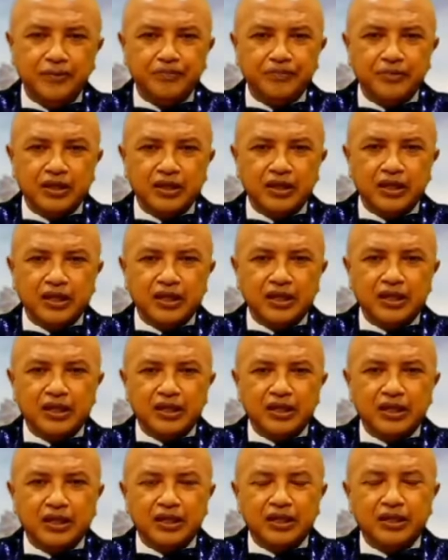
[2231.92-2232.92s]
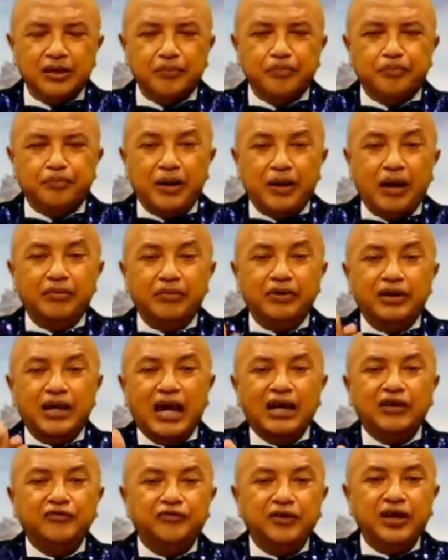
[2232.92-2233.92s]
So obviously,
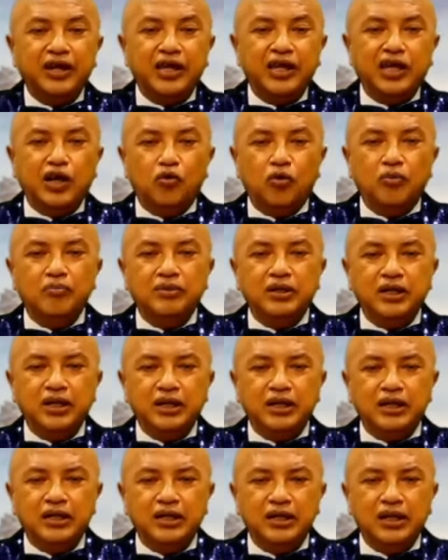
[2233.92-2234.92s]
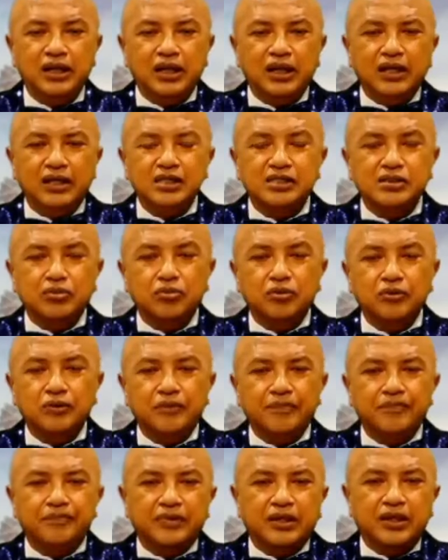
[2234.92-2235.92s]
we're going to see,
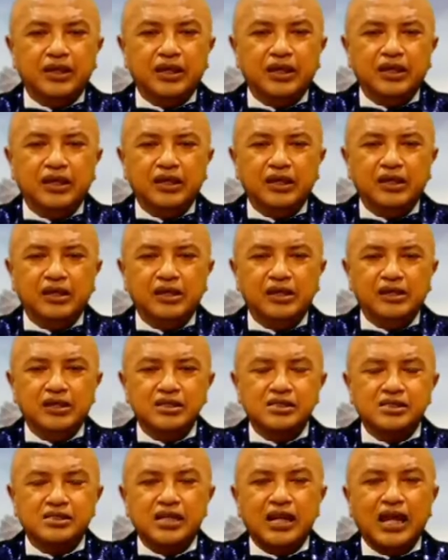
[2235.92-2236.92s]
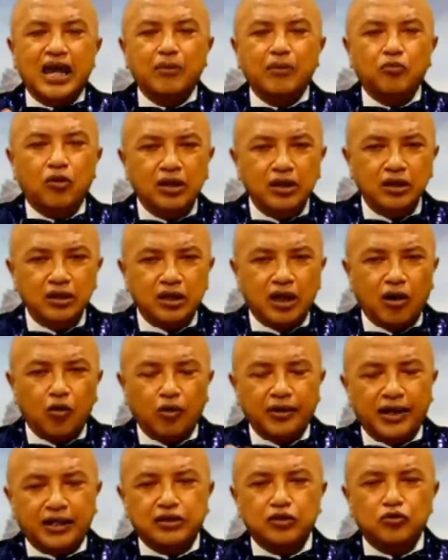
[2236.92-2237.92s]
is
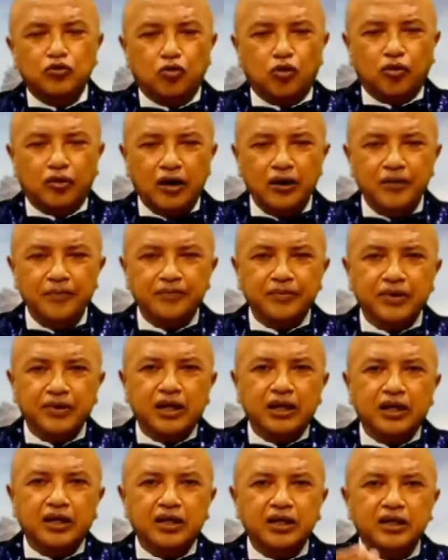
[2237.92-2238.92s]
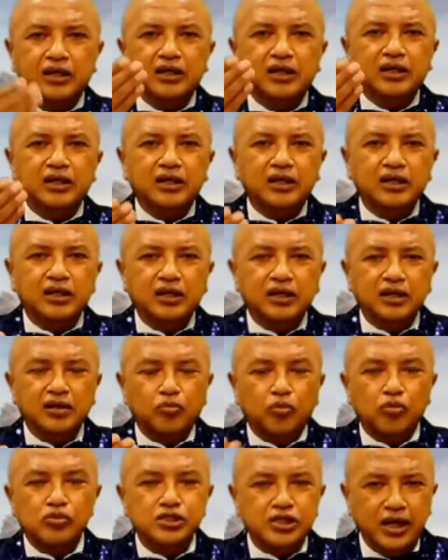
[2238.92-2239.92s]
Moses a
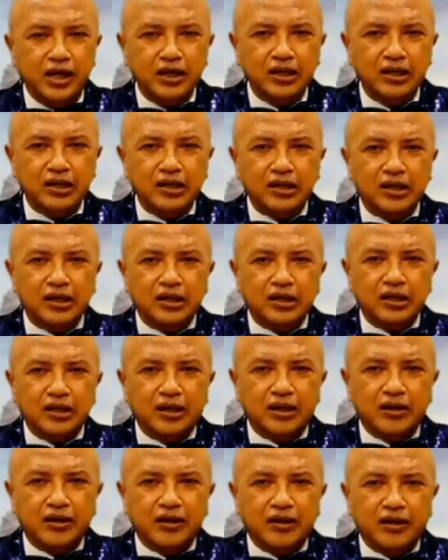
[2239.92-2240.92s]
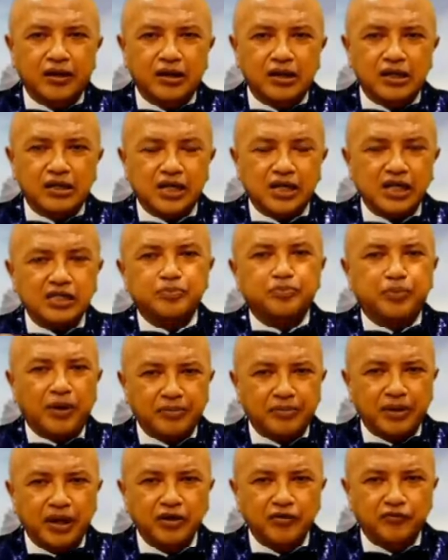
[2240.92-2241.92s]
prophet according to Quran?
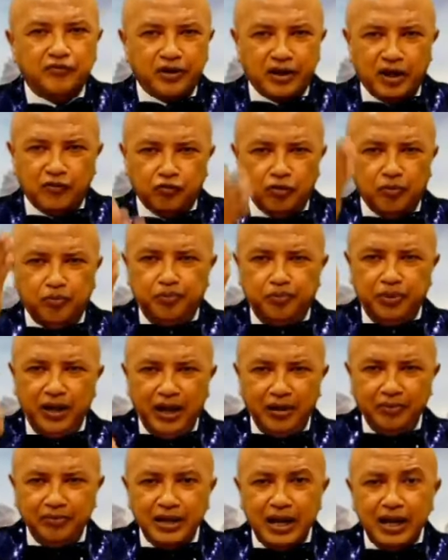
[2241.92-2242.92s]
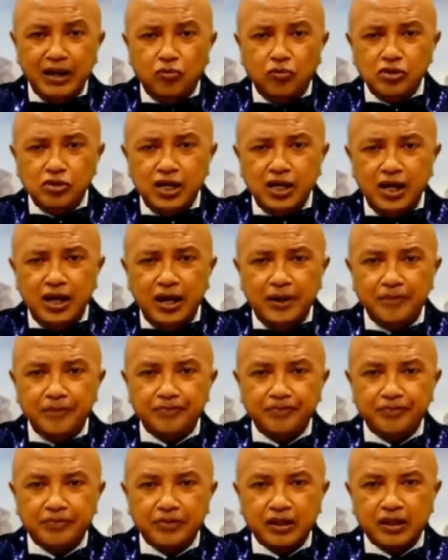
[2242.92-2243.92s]
But once
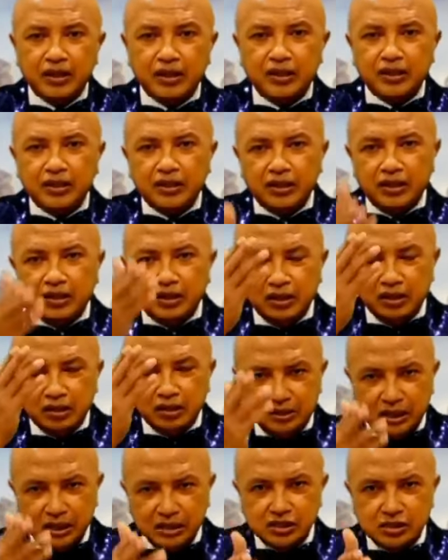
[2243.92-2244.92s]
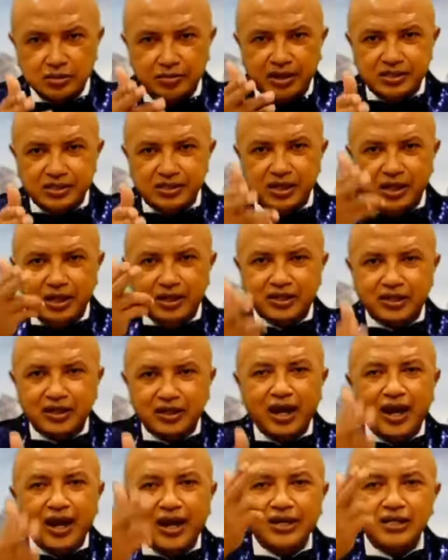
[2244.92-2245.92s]
Moses is a prophet,